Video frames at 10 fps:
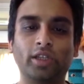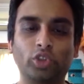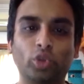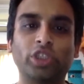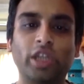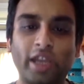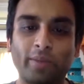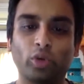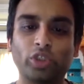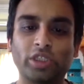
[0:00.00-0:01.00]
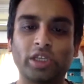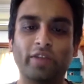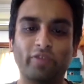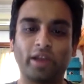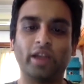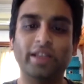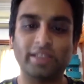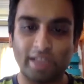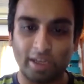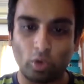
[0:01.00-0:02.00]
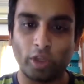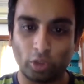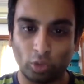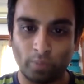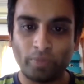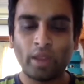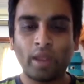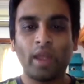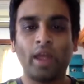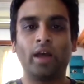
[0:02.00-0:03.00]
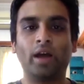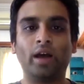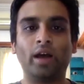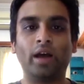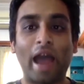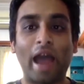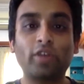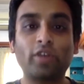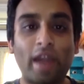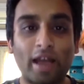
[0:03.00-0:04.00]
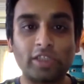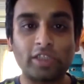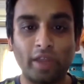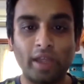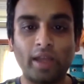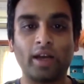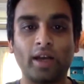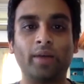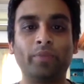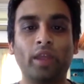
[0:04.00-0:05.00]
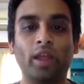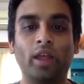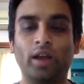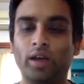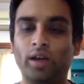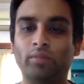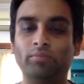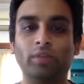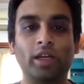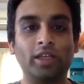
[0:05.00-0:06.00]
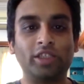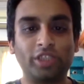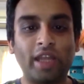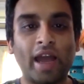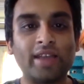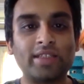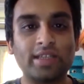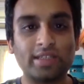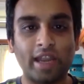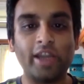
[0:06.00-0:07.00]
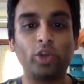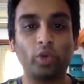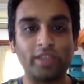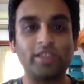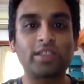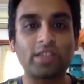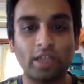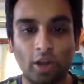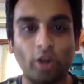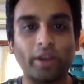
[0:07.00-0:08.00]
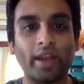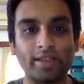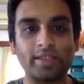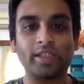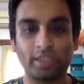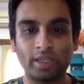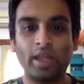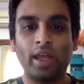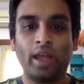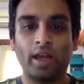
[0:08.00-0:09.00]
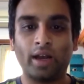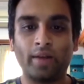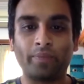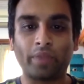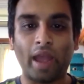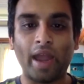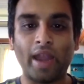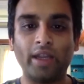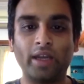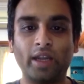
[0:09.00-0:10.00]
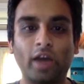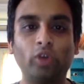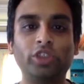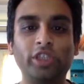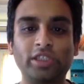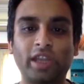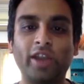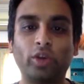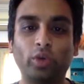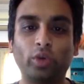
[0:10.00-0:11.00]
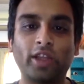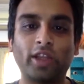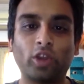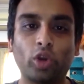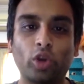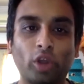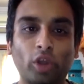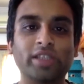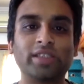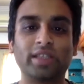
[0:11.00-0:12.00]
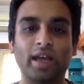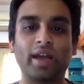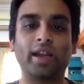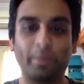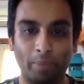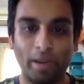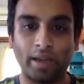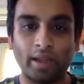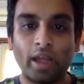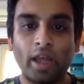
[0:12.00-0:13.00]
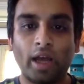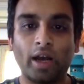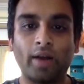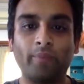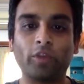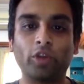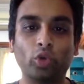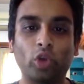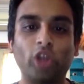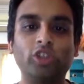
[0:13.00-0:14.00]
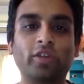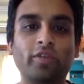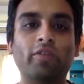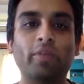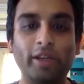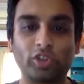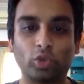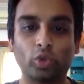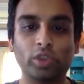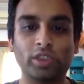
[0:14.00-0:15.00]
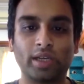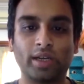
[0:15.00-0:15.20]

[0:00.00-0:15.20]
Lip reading: social and emotional difficulties they're going through. As of last week, Shriya has decided to register her organization. Now she's trying to take the whole Project Sitara template to lots of government schools